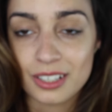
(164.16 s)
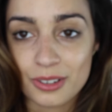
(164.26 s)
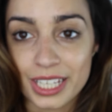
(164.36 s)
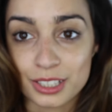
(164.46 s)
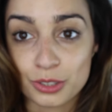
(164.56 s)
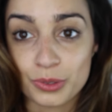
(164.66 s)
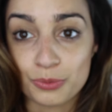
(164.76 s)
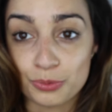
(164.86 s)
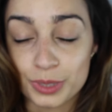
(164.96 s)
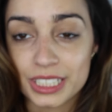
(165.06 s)
Okay, so it
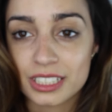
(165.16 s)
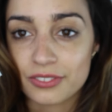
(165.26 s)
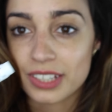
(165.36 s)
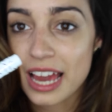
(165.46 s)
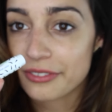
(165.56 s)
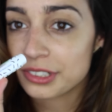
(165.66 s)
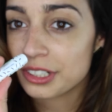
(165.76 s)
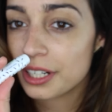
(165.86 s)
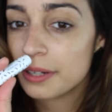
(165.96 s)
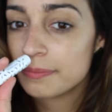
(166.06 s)
reeks of
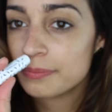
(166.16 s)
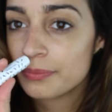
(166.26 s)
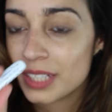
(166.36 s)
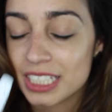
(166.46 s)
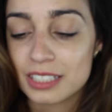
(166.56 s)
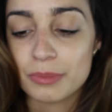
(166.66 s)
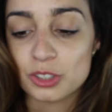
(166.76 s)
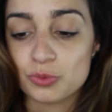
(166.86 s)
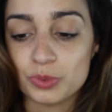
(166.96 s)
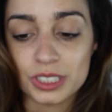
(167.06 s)
lavender. It smells
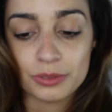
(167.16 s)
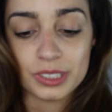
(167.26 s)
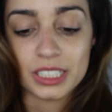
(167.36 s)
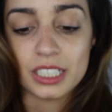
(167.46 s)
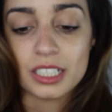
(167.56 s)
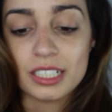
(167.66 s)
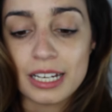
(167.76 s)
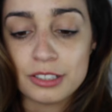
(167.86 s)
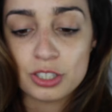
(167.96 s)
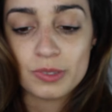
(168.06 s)
really, really good. I
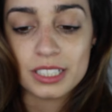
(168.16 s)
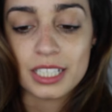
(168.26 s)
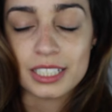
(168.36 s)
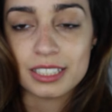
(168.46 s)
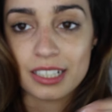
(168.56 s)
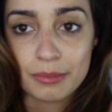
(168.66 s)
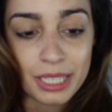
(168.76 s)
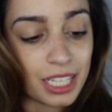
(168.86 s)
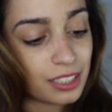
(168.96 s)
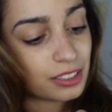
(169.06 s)
just want to test it on my
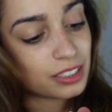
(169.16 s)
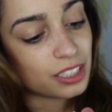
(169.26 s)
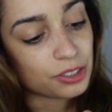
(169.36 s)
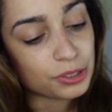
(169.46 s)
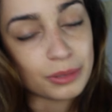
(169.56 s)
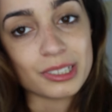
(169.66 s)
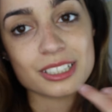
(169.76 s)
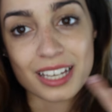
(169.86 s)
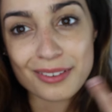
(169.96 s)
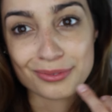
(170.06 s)
hand to see how creamy it is.
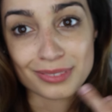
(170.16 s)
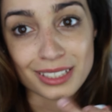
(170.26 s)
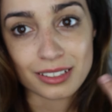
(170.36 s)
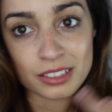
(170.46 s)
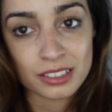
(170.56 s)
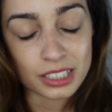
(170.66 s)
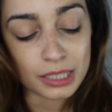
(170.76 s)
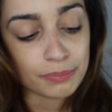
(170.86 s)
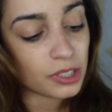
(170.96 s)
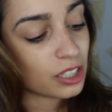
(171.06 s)
I have like
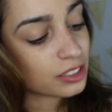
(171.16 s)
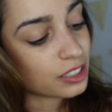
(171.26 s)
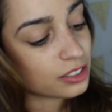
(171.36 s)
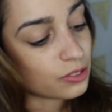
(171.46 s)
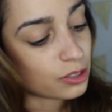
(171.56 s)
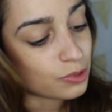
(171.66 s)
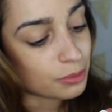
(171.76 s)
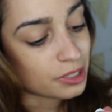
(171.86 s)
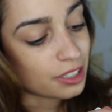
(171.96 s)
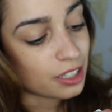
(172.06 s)
lip gloss on, so I don't want to
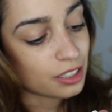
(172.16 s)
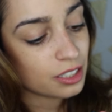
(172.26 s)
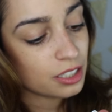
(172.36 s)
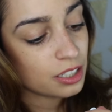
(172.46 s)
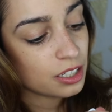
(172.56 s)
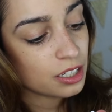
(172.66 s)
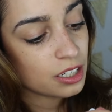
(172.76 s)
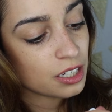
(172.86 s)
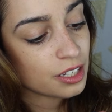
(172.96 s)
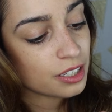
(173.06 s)
put it on.
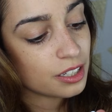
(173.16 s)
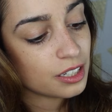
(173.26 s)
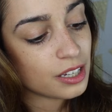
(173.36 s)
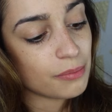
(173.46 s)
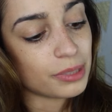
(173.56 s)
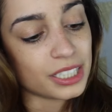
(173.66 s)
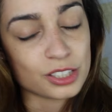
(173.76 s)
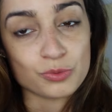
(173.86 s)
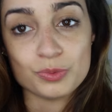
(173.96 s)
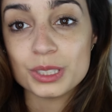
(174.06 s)
But it's
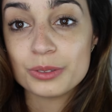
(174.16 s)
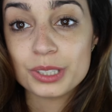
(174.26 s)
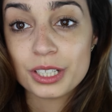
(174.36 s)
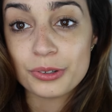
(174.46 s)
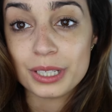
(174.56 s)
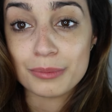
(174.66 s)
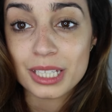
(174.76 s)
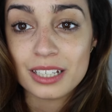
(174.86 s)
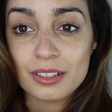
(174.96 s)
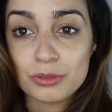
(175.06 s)
really, really
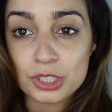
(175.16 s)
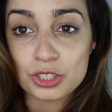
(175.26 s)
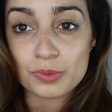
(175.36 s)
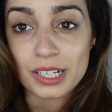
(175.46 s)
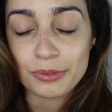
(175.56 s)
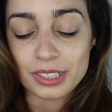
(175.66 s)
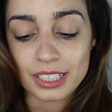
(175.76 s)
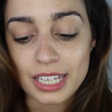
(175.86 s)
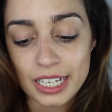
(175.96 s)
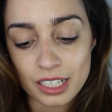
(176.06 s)
creamy, which is what I really
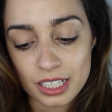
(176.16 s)
like.